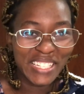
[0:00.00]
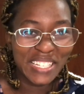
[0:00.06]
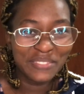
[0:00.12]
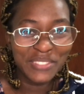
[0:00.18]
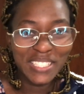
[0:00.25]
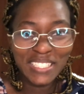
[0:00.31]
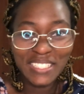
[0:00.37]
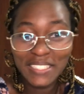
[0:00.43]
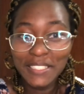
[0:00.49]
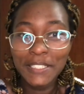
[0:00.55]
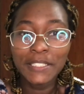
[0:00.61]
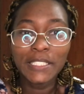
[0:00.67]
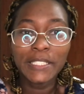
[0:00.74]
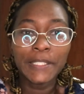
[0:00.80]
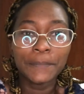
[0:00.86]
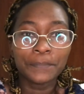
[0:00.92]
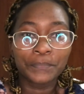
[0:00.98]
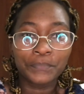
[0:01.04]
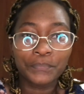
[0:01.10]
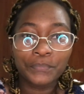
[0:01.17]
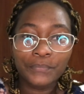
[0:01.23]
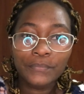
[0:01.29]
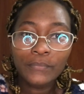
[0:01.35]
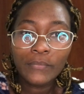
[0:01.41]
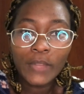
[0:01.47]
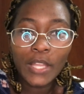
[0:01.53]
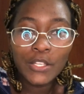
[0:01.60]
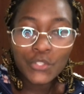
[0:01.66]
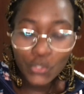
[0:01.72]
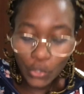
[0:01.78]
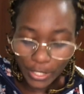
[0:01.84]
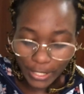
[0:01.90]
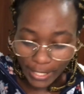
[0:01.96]
at me.
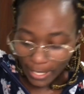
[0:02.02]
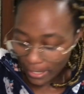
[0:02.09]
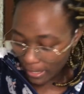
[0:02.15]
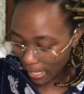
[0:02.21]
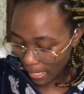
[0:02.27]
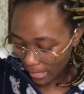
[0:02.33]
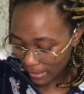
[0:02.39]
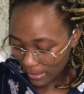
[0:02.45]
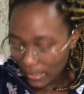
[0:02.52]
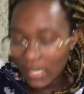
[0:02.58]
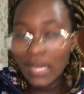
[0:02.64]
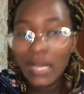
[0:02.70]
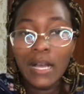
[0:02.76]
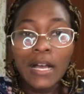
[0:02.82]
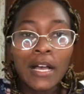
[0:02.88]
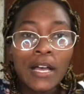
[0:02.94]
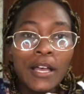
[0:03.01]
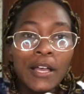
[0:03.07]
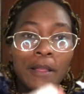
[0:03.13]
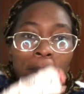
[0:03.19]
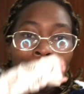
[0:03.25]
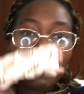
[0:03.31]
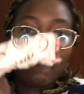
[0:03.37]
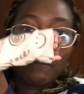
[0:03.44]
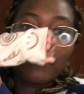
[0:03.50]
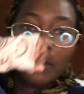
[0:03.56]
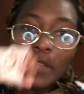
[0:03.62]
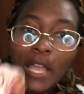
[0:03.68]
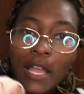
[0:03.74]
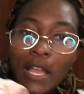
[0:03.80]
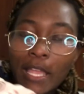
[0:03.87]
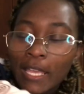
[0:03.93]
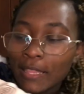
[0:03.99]
So, yeah, guys.
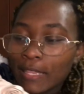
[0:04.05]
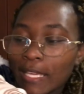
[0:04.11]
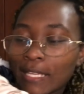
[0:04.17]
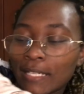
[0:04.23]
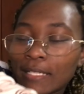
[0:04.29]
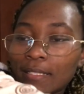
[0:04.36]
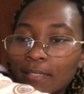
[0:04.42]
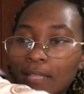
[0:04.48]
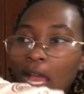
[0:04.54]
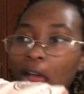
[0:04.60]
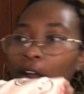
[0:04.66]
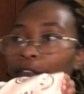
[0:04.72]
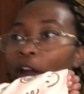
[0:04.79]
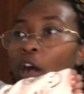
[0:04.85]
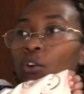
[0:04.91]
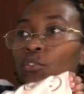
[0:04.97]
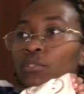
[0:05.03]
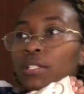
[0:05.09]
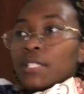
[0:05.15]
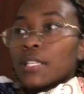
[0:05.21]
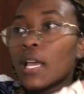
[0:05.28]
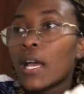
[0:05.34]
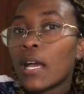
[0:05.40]
And then around,